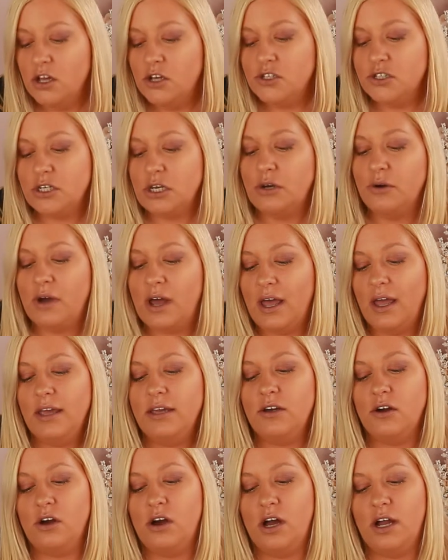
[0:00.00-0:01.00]
So I
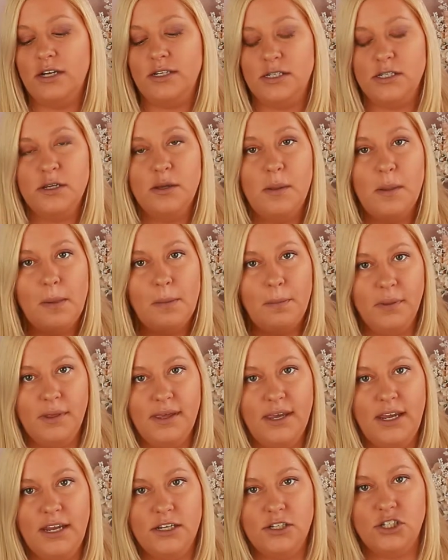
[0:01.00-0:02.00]
got
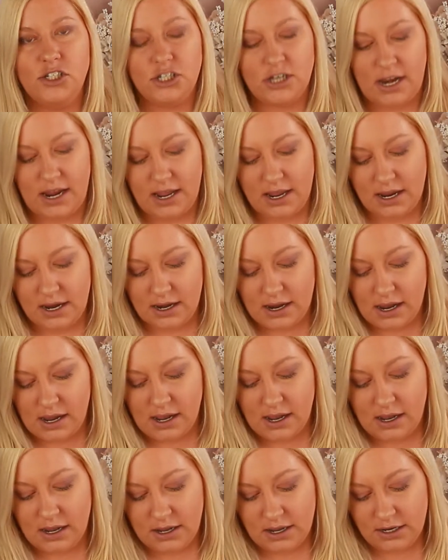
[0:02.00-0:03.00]
bleach,
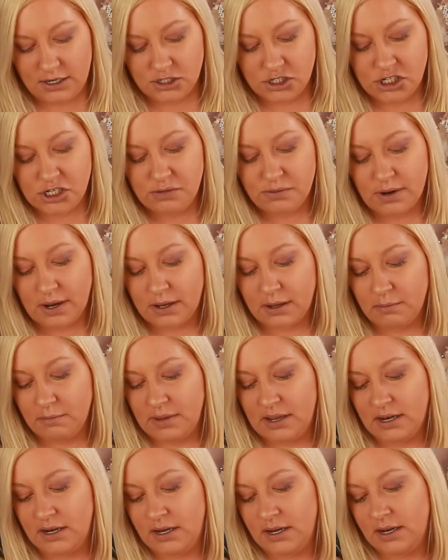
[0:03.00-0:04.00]
and she
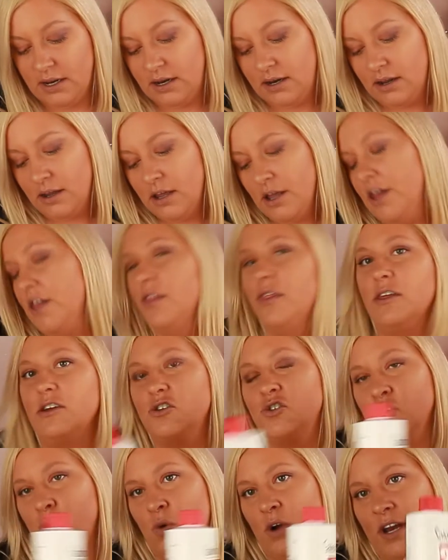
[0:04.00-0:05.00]
recommended the
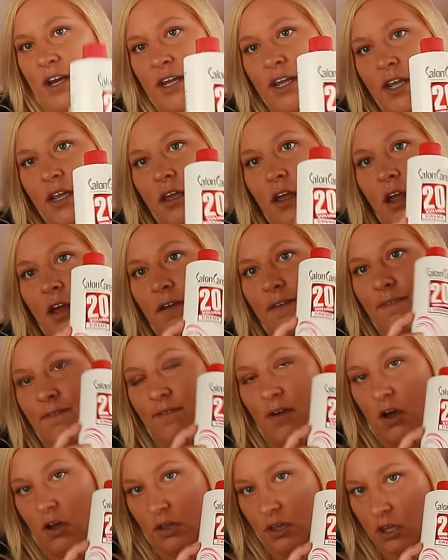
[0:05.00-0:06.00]
20
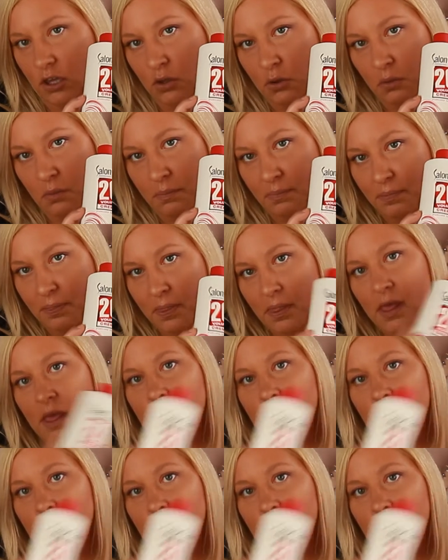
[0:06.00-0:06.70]
volume,